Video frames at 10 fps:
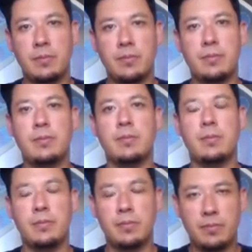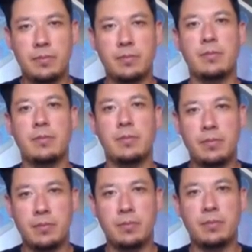
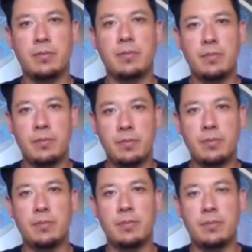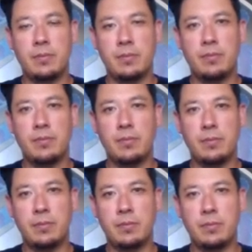
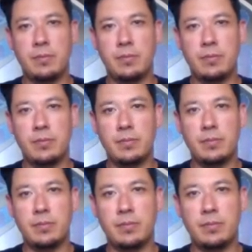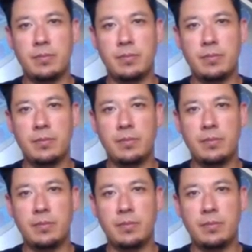The person shown says nothing.